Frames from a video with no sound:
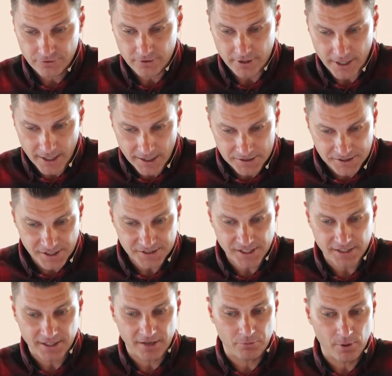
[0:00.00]
And it says that
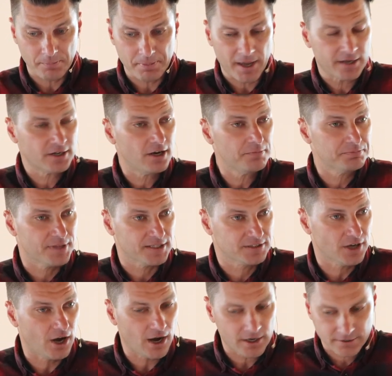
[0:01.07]
they went back up, they
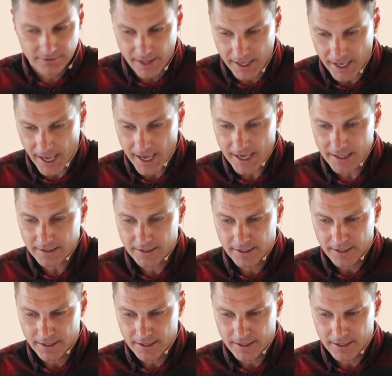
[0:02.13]
talked, they ate,